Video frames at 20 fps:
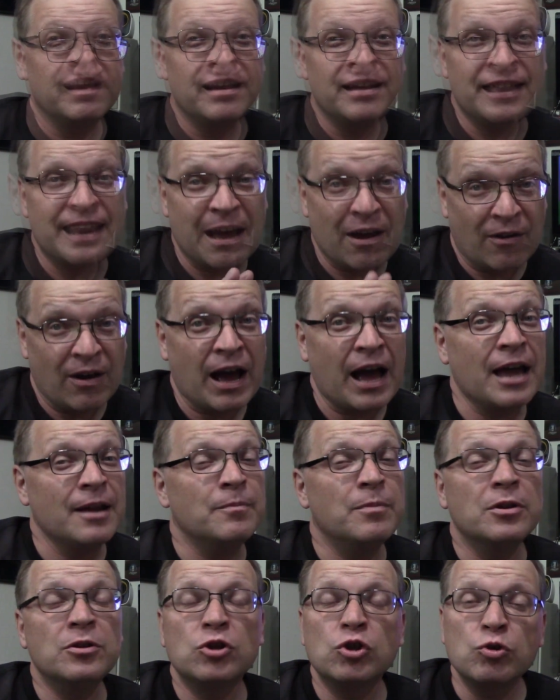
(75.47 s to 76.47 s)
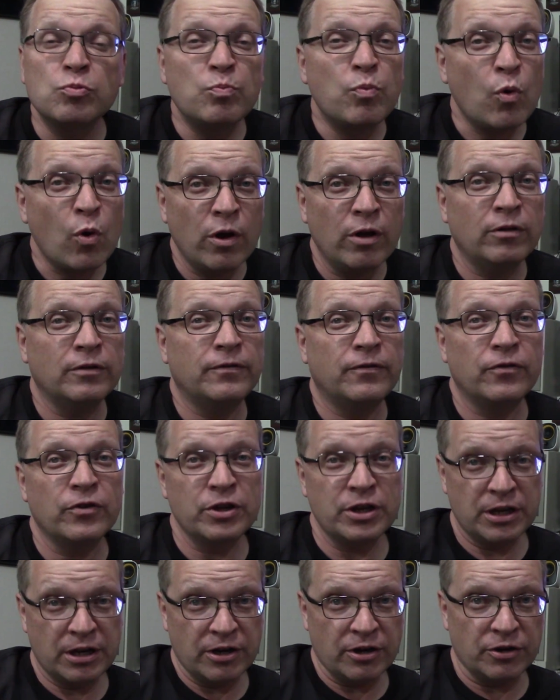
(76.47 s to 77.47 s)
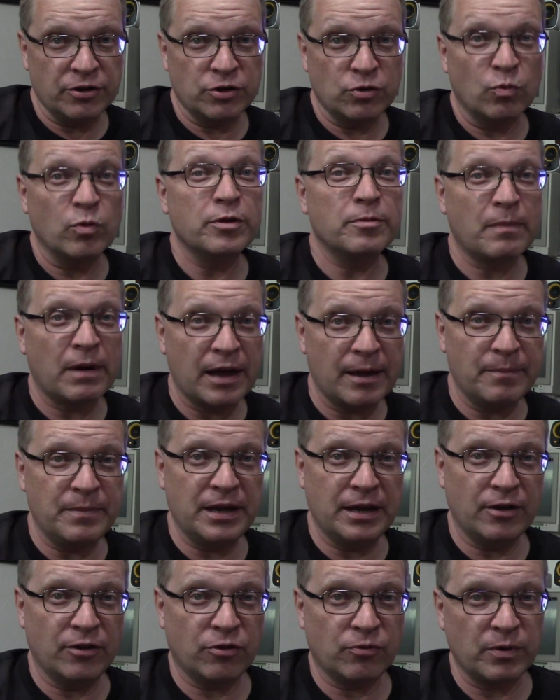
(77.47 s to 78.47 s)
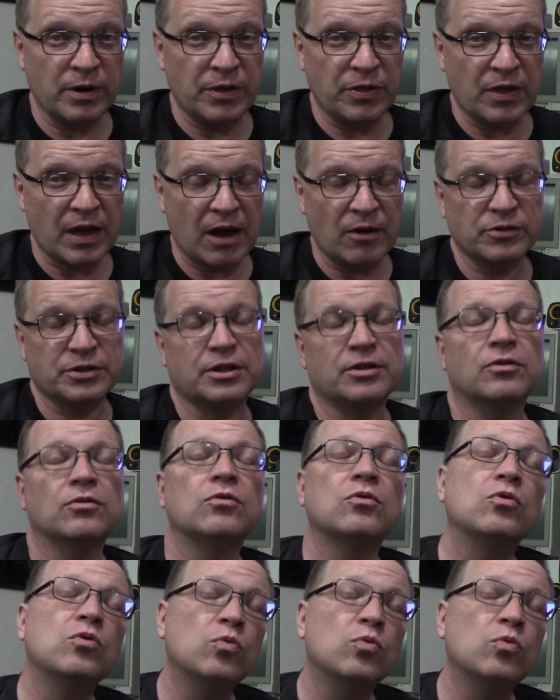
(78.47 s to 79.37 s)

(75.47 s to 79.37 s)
Now, I'd been spoiled for years with my Amiga 3000.